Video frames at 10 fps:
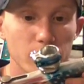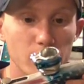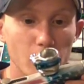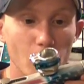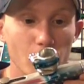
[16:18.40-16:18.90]

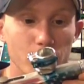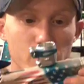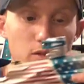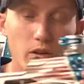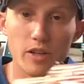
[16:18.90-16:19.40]
You know,
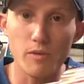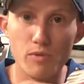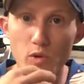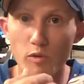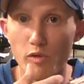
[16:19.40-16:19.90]
just look at the
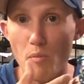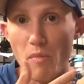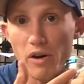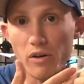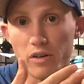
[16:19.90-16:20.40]
beautiful
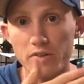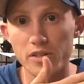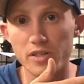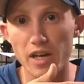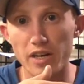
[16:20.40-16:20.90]
America
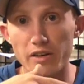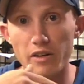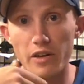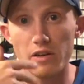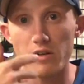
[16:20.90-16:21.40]
design
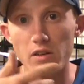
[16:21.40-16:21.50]
on it.